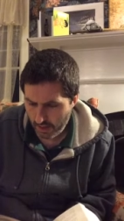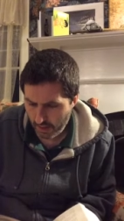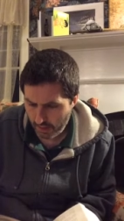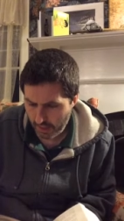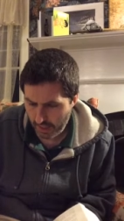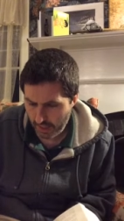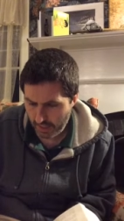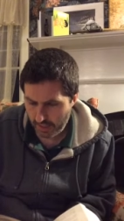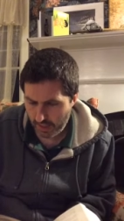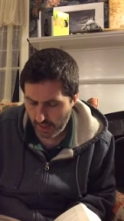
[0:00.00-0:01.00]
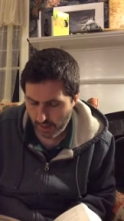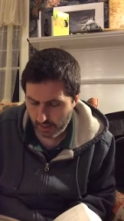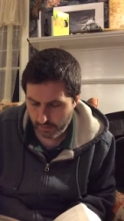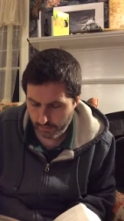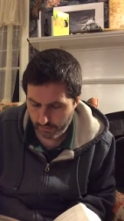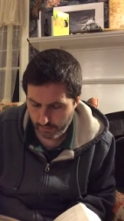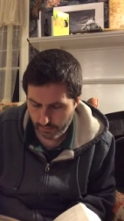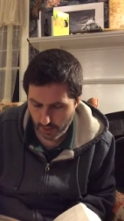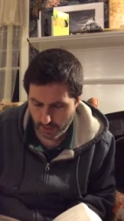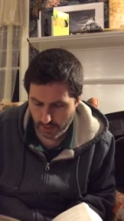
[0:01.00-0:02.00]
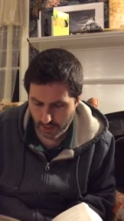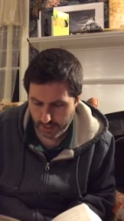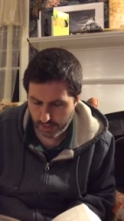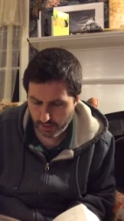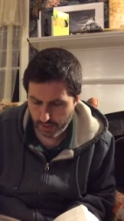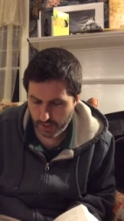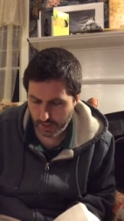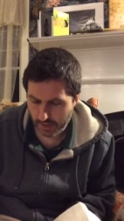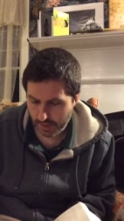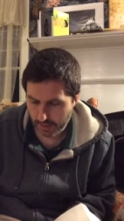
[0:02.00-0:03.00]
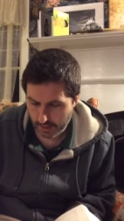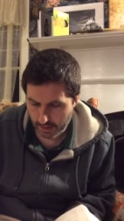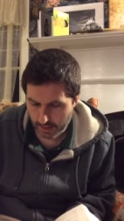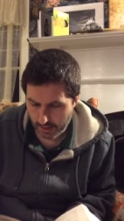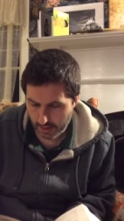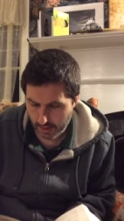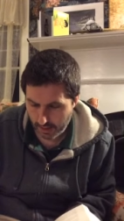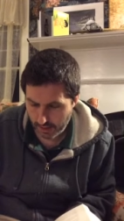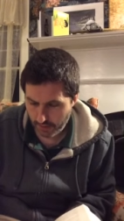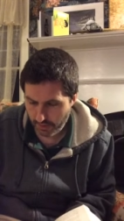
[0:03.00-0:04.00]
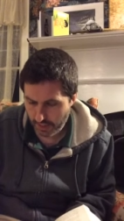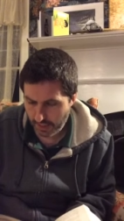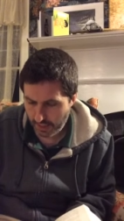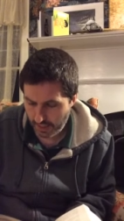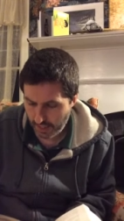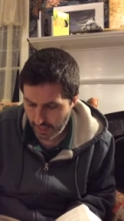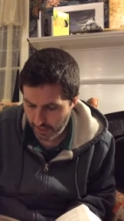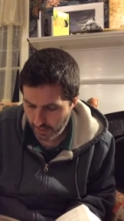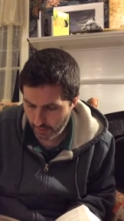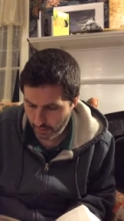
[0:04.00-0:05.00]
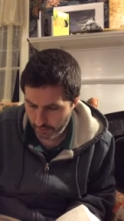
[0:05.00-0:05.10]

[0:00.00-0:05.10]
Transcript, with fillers: They were standing still, not talking to each other, as if they didn't need to.